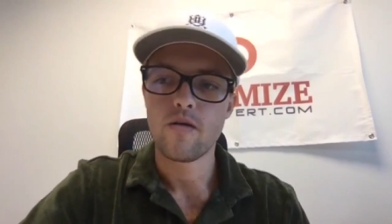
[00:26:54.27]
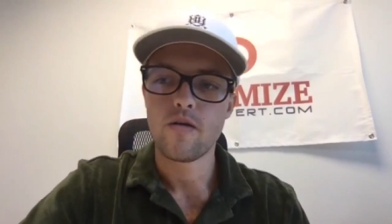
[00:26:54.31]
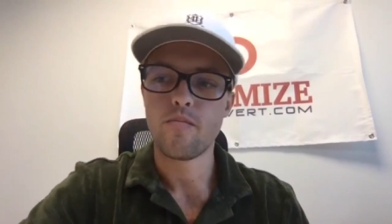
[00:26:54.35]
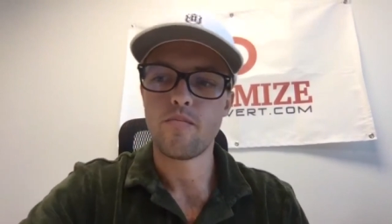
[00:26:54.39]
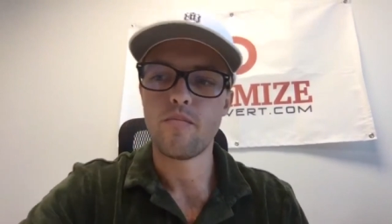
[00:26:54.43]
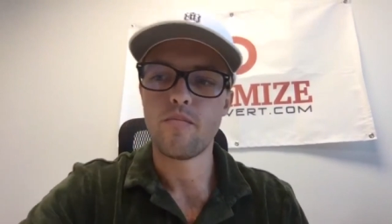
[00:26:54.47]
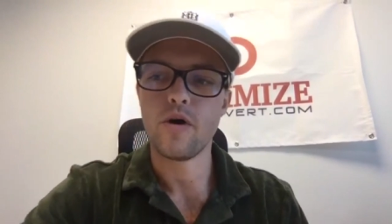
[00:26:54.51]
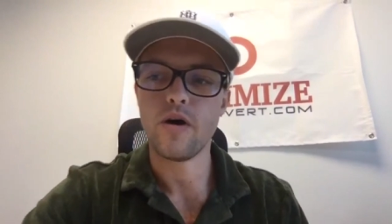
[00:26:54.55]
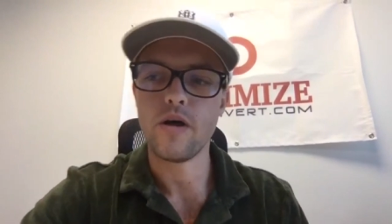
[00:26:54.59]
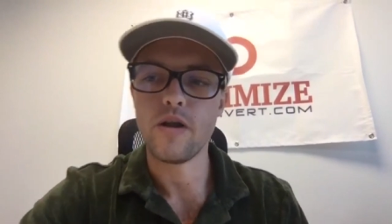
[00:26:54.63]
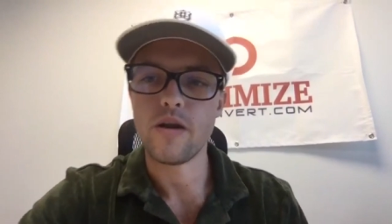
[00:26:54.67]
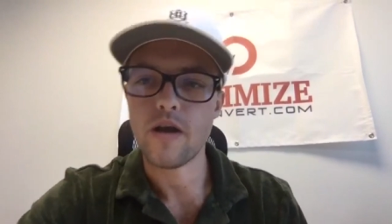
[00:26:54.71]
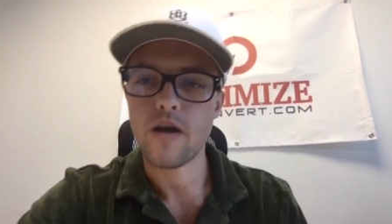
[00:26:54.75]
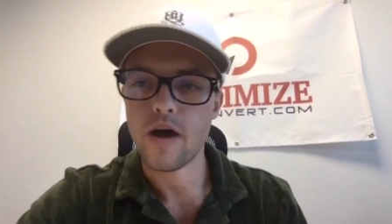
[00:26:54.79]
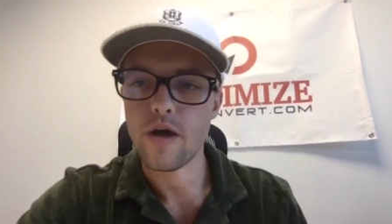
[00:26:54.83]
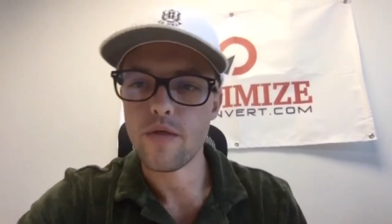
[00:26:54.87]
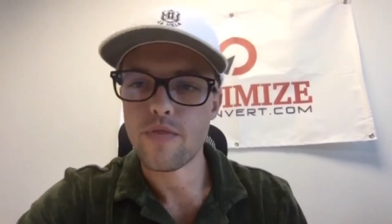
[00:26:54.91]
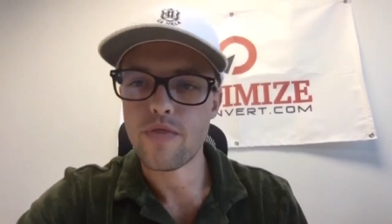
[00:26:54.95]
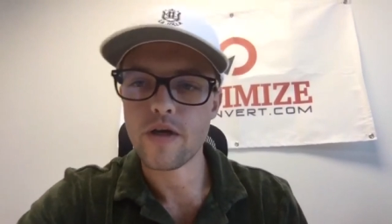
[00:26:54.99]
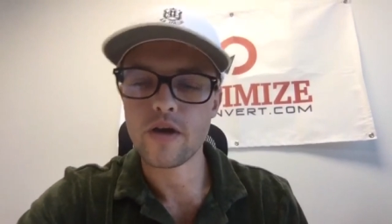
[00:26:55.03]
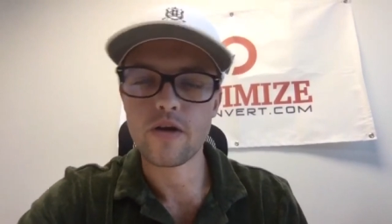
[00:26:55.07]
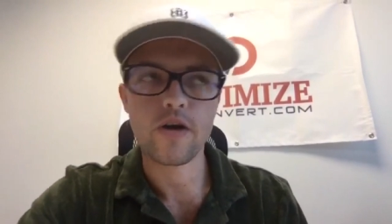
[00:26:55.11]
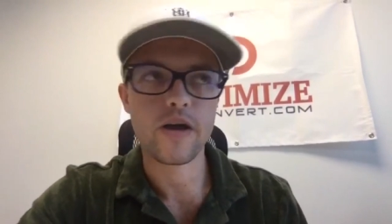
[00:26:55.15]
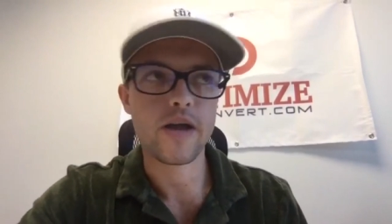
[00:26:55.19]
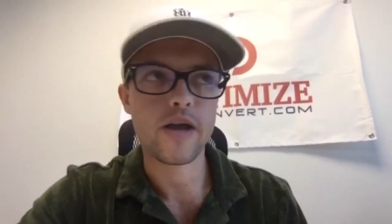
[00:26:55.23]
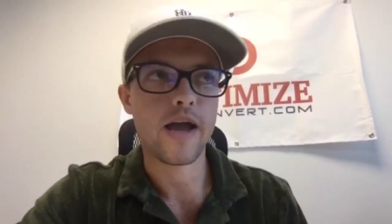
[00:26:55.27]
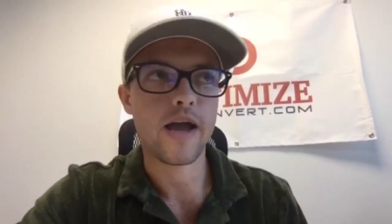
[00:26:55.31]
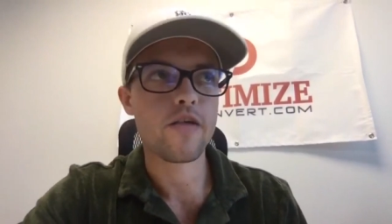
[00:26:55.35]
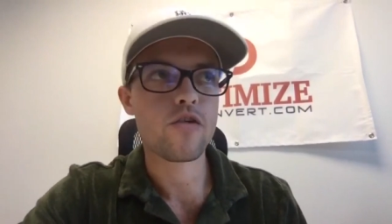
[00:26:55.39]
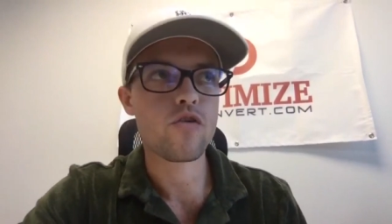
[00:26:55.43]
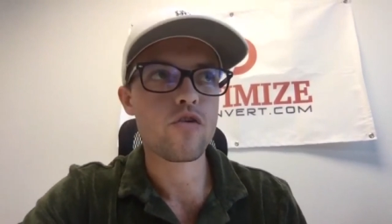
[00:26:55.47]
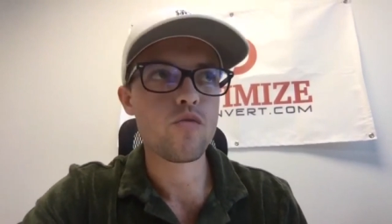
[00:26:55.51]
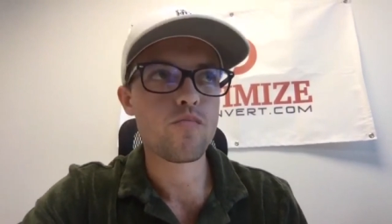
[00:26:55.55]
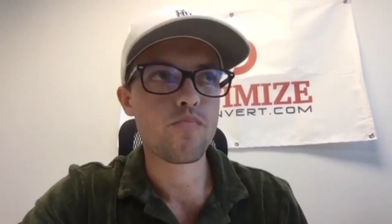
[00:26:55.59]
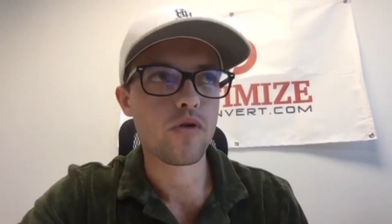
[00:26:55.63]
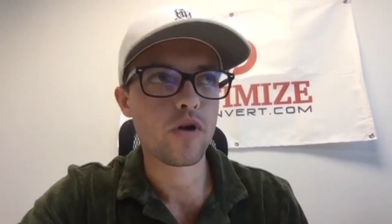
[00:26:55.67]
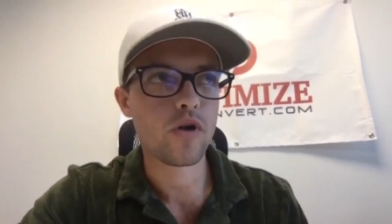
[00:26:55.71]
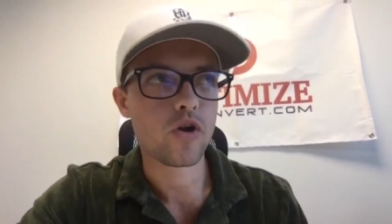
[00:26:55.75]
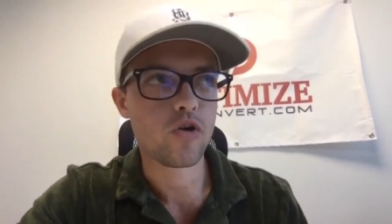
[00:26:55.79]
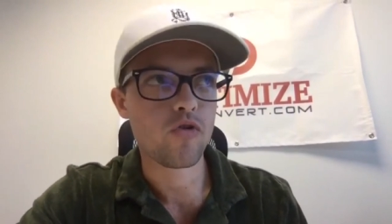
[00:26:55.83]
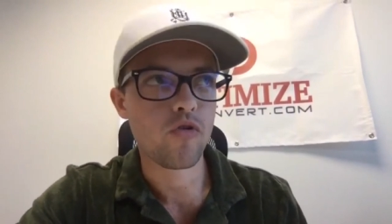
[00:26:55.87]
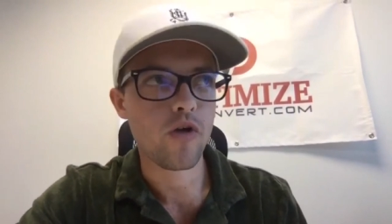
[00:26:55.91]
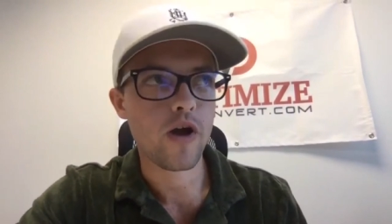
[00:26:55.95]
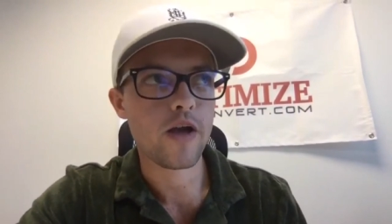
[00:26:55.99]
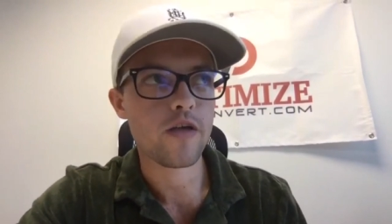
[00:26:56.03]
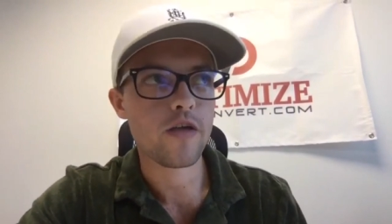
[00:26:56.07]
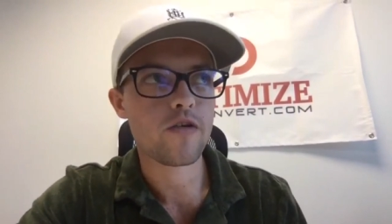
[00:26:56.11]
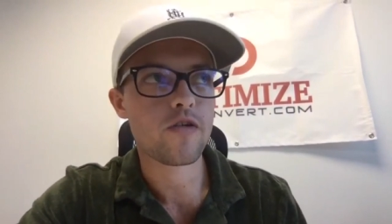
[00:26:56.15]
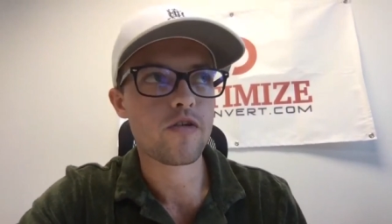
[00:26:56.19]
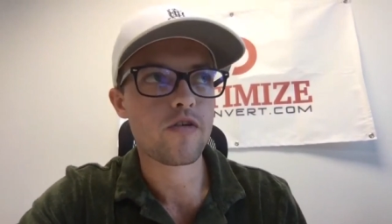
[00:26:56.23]
But I think like as you
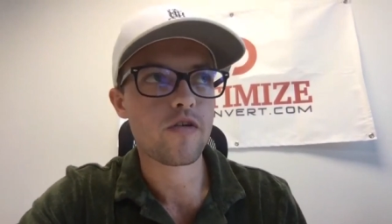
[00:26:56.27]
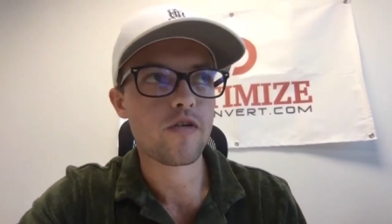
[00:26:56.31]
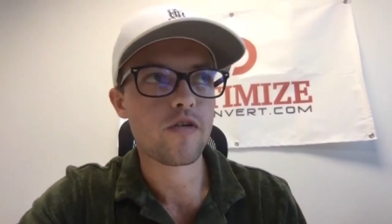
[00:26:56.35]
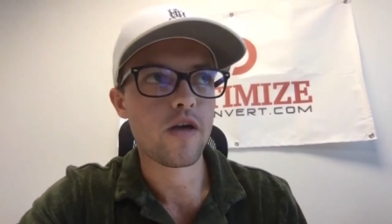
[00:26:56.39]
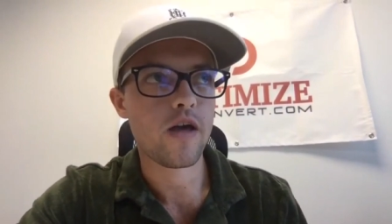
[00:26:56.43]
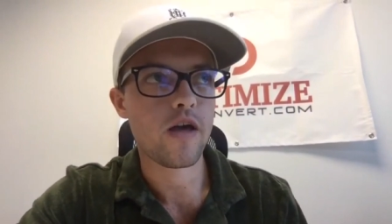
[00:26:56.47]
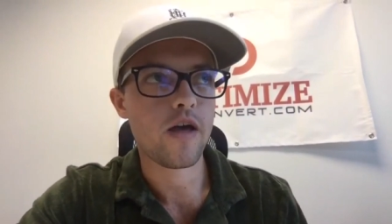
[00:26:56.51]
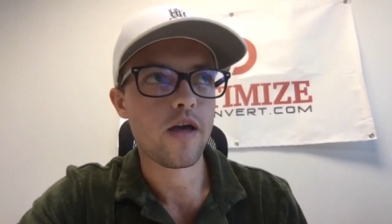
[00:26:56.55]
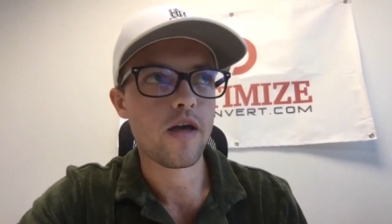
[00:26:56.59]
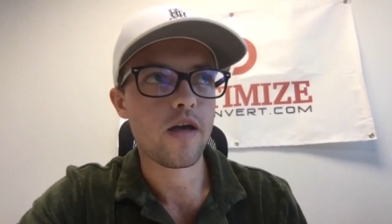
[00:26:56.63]
progress